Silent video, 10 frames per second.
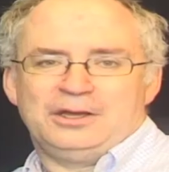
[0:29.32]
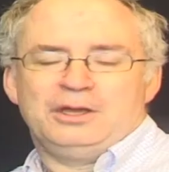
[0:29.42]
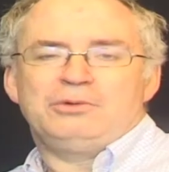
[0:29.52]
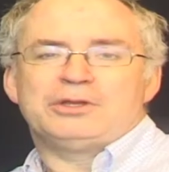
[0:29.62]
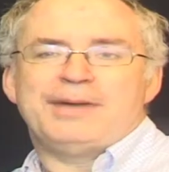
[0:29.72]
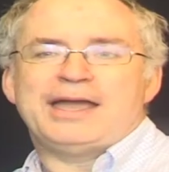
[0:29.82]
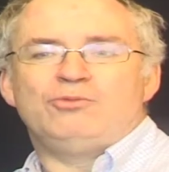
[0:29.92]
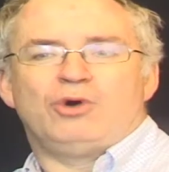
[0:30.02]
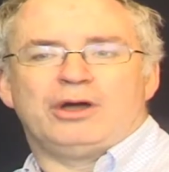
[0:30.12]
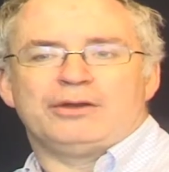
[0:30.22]
Well, the main
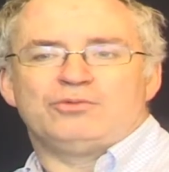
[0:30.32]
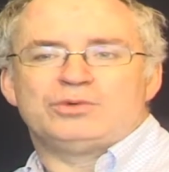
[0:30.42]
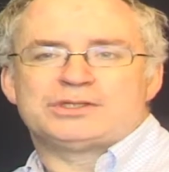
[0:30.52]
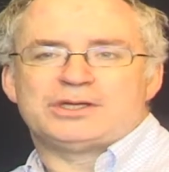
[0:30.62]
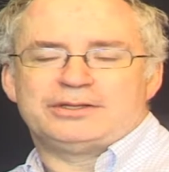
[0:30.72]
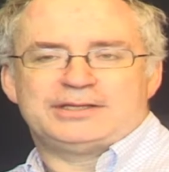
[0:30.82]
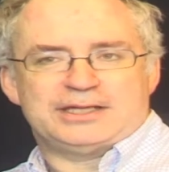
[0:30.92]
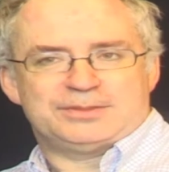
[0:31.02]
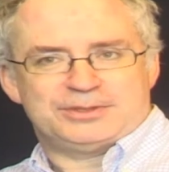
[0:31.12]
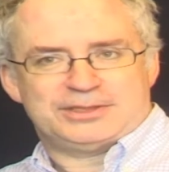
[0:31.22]
one was on
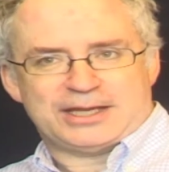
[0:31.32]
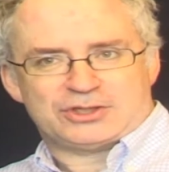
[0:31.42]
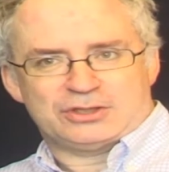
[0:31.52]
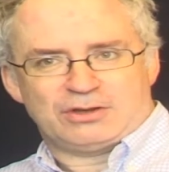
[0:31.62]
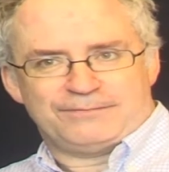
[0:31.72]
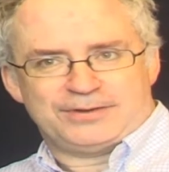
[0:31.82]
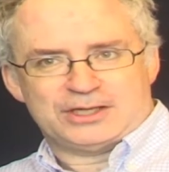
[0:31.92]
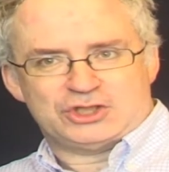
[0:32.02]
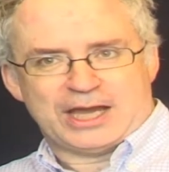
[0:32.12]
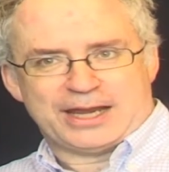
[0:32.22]
data protection
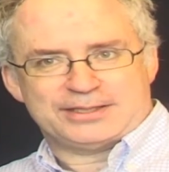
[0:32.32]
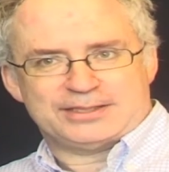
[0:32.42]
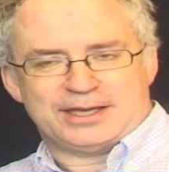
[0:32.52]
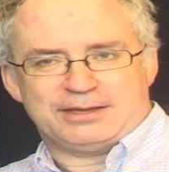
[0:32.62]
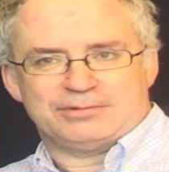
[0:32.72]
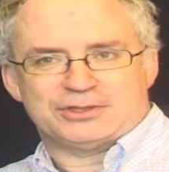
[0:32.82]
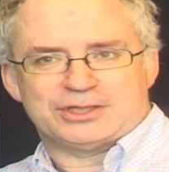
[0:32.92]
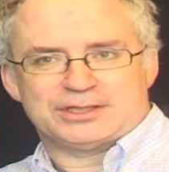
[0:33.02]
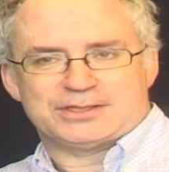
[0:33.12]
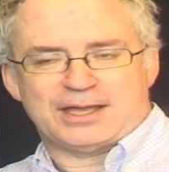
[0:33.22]
confidentiality, which
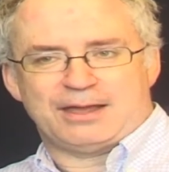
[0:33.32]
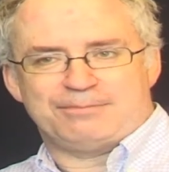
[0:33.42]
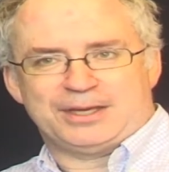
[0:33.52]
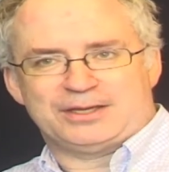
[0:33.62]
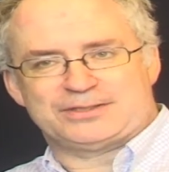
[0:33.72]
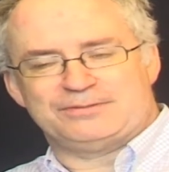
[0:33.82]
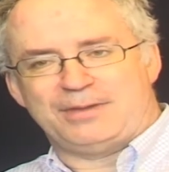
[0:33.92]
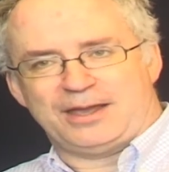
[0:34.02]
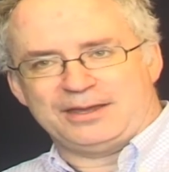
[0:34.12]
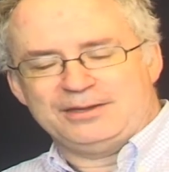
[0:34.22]
is because of
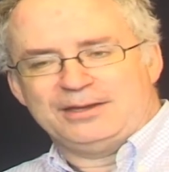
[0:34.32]
my